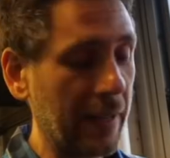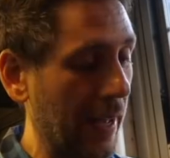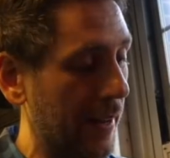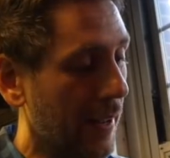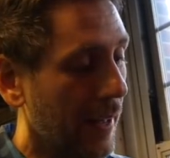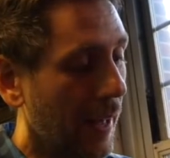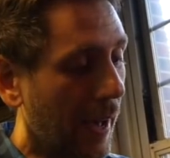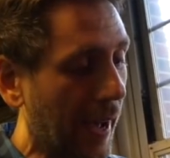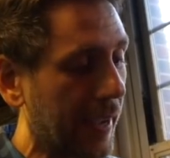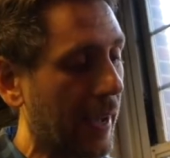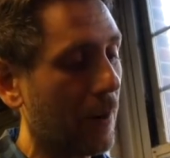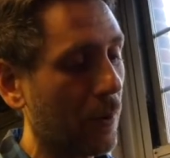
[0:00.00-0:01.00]
it yet.
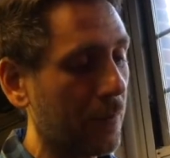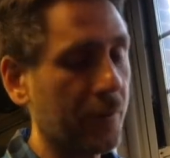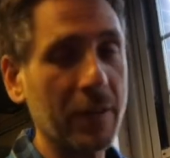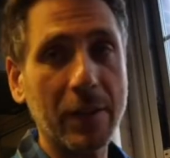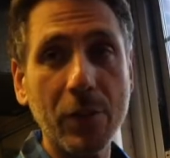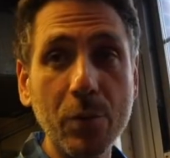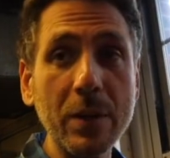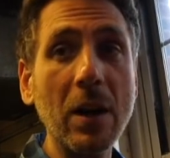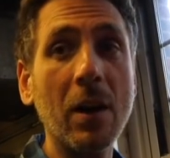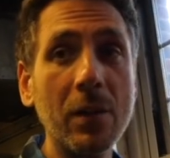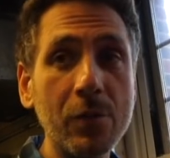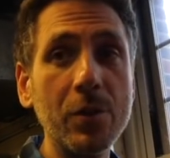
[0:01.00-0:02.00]
I got one for like
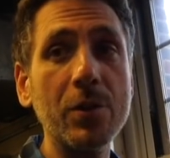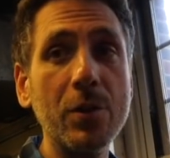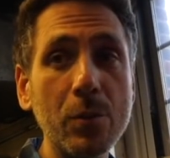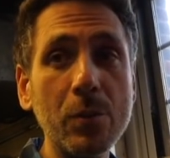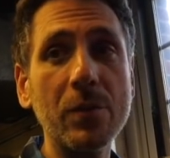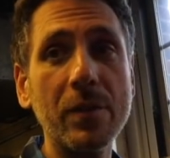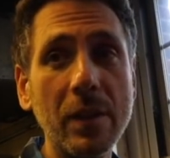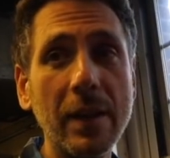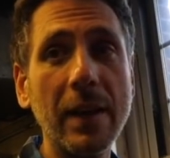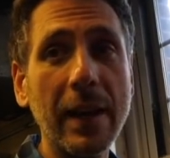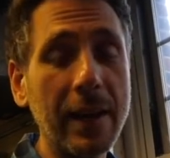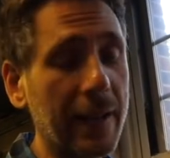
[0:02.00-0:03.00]
300 used,
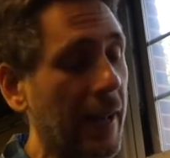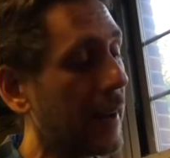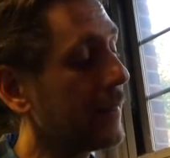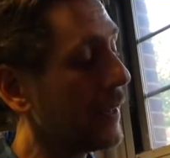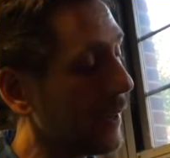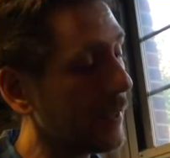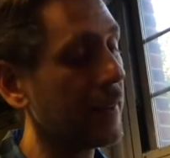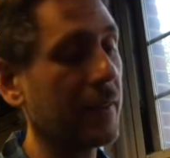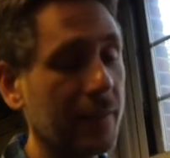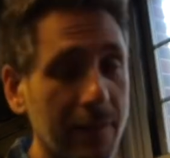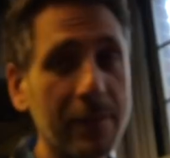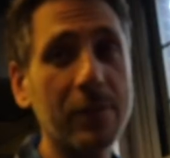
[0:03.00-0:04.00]
and I gotta tell you,
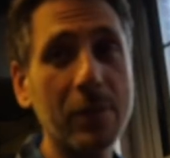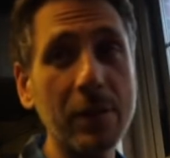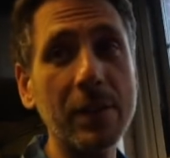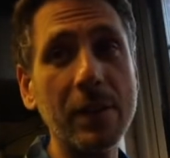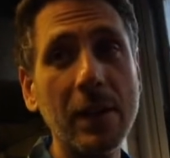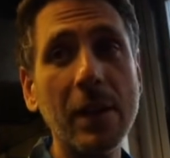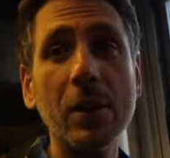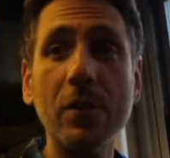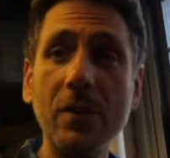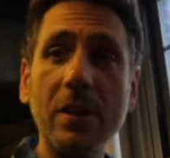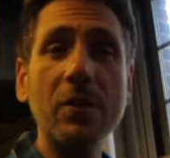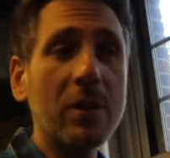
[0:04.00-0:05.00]
it's good,
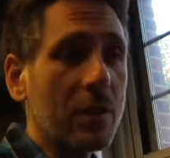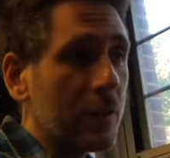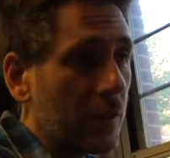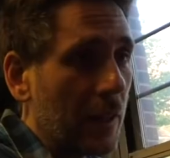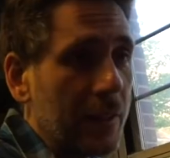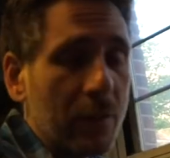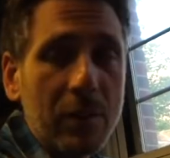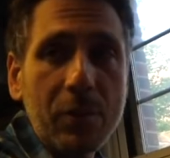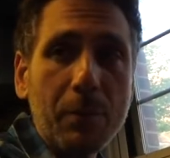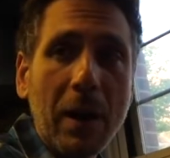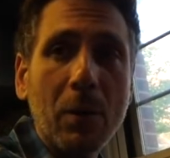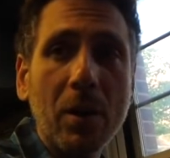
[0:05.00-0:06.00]
because then you could
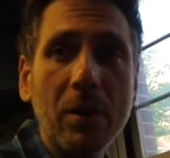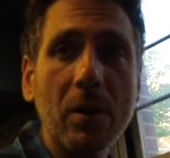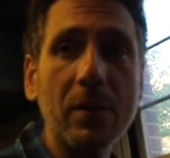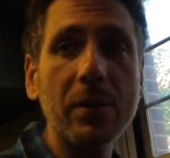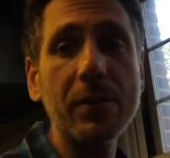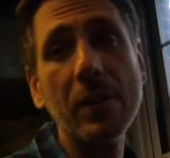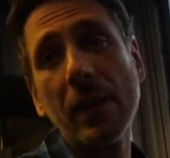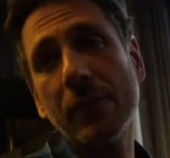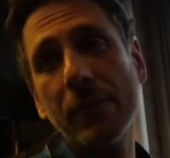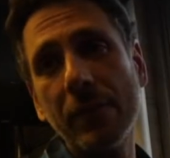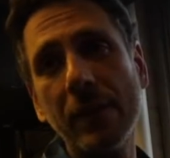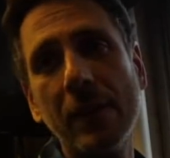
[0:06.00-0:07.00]
spot weld all your
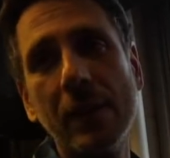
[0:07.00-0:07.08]
stuff.